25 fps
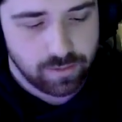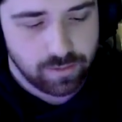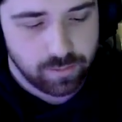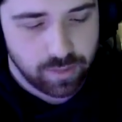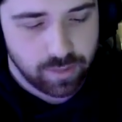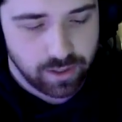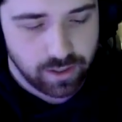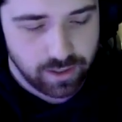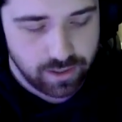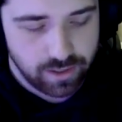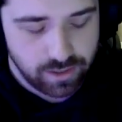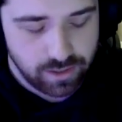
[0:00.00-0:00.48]

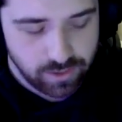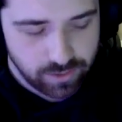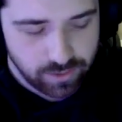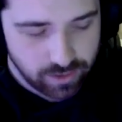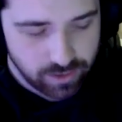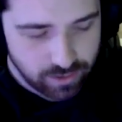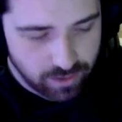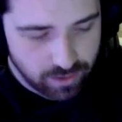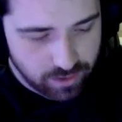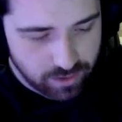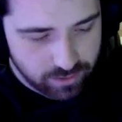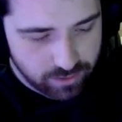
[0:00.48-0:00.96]
but you
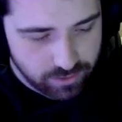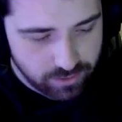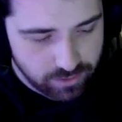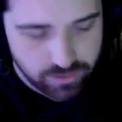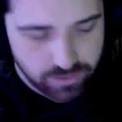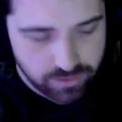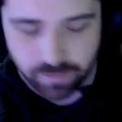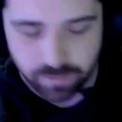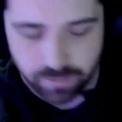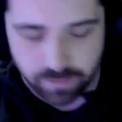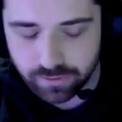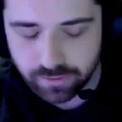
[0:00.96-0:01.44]
cannot use
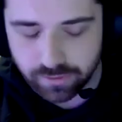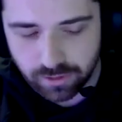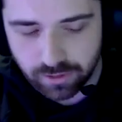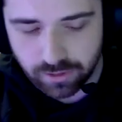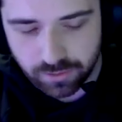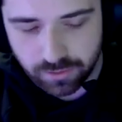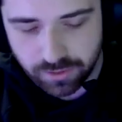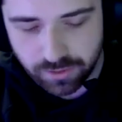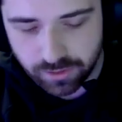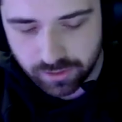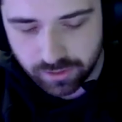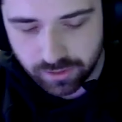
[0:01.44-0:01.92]
them for
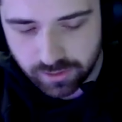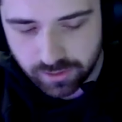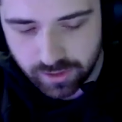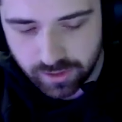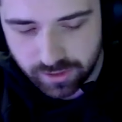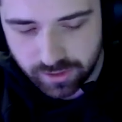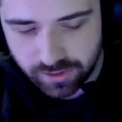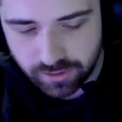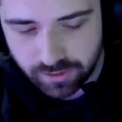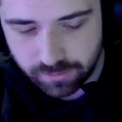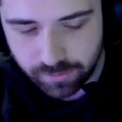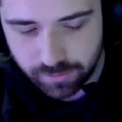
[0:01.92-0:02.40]
culture
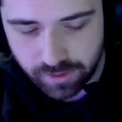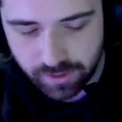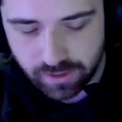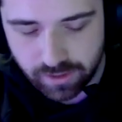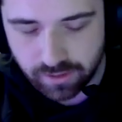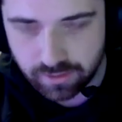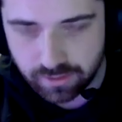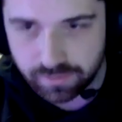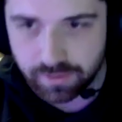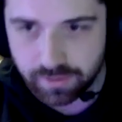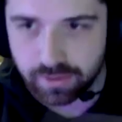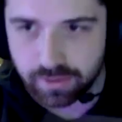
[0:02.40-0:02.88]
collection
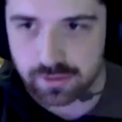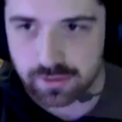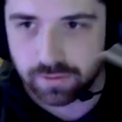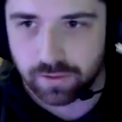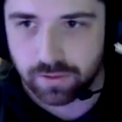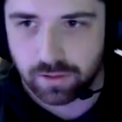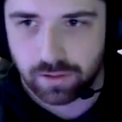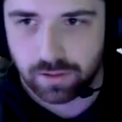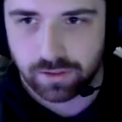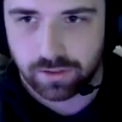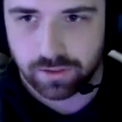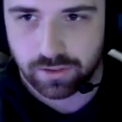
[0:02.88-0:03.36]
because first of
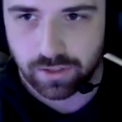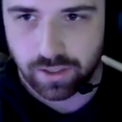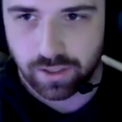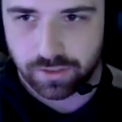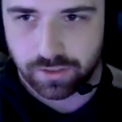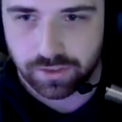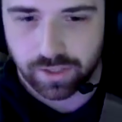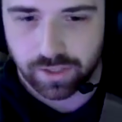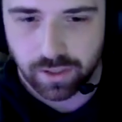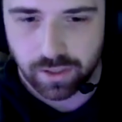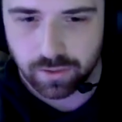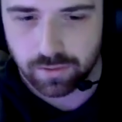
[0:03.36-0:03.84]
all, these are not
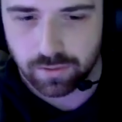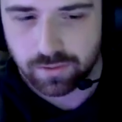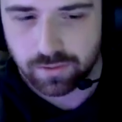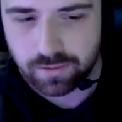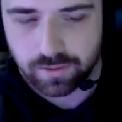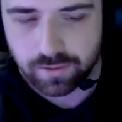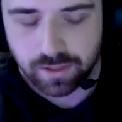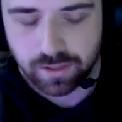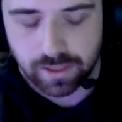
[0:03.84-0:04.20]
sterile.